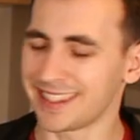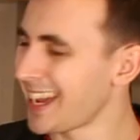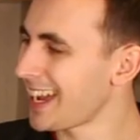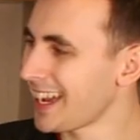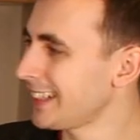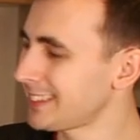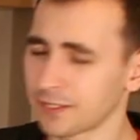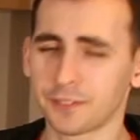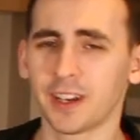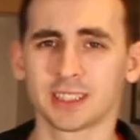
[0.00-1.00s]
there ends
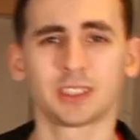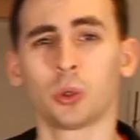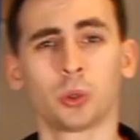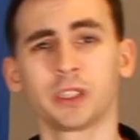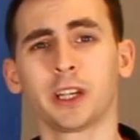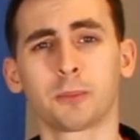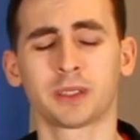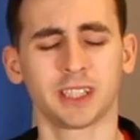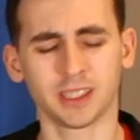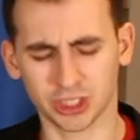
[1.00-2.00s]
the first audio
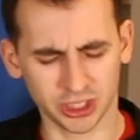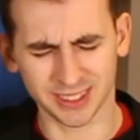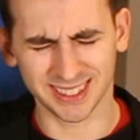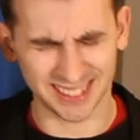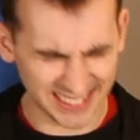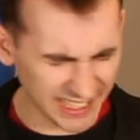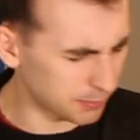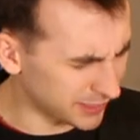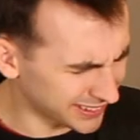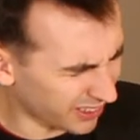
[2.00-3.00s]
production
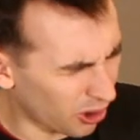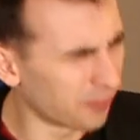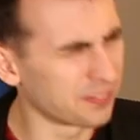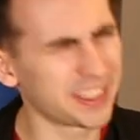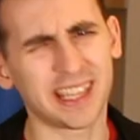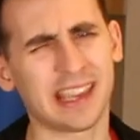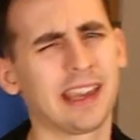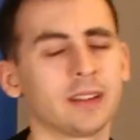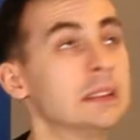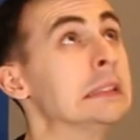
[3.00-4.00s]
segment of the
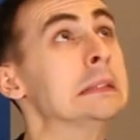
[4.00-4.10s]
year.